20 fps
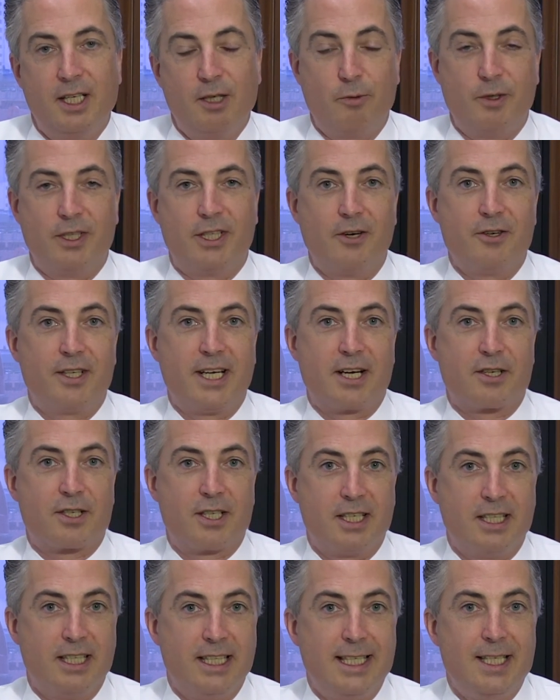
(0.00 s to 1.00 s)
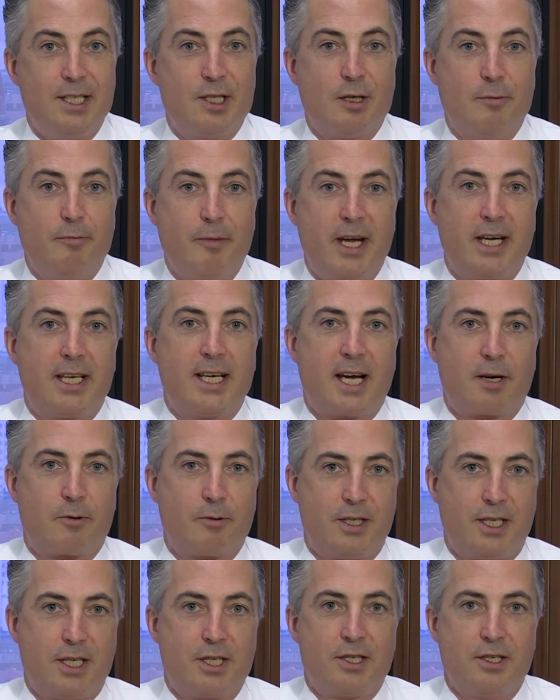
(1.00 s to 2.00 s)
We don't actually need to make
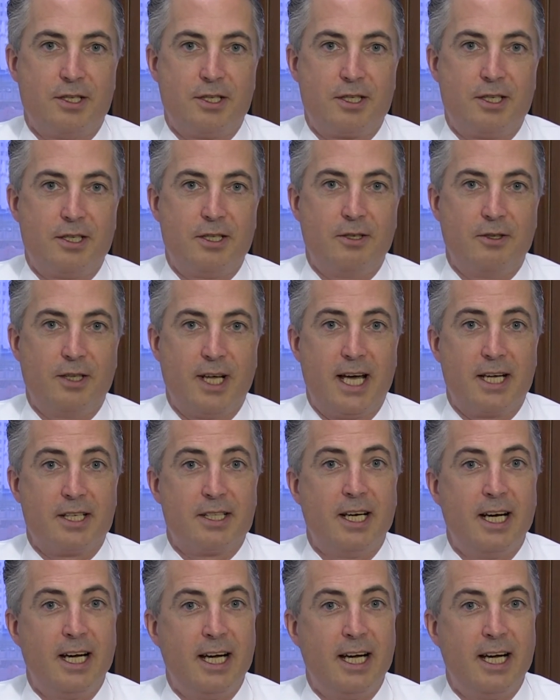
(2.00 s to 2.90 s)
acquisitions to do that.